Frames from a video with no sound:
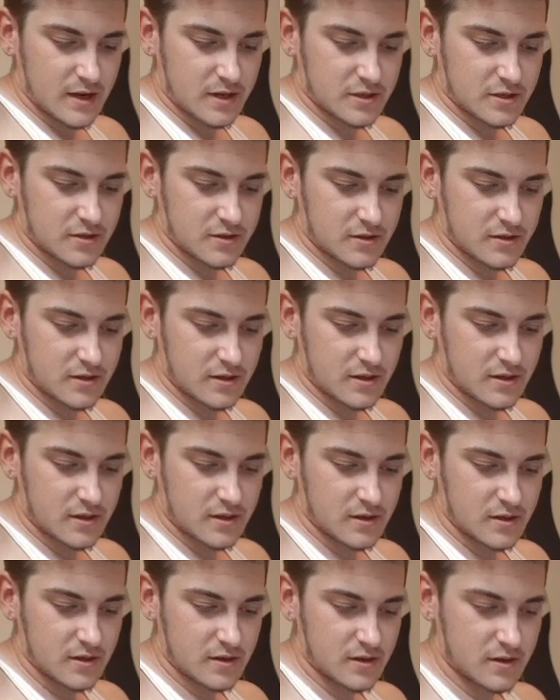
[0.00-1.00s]
actually.
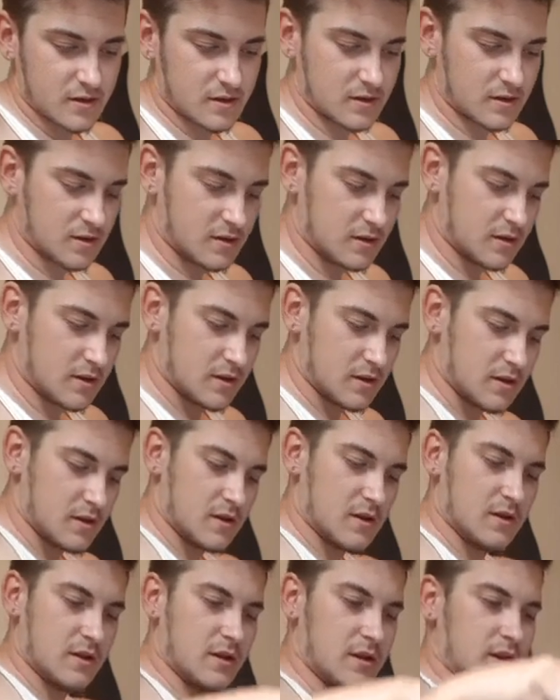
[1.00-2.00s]

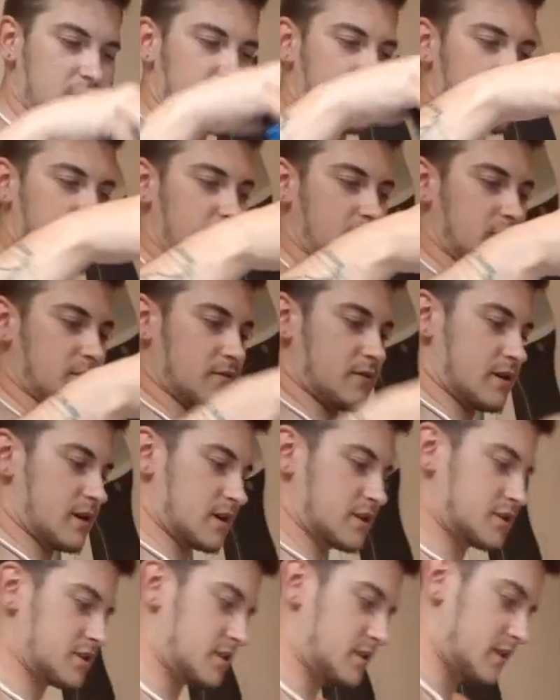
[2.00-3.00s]
yeah, I don't
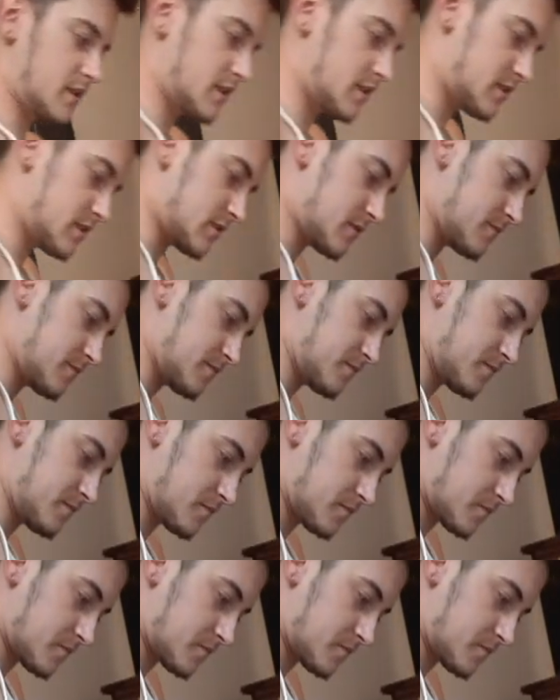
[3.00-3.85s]
actually need them.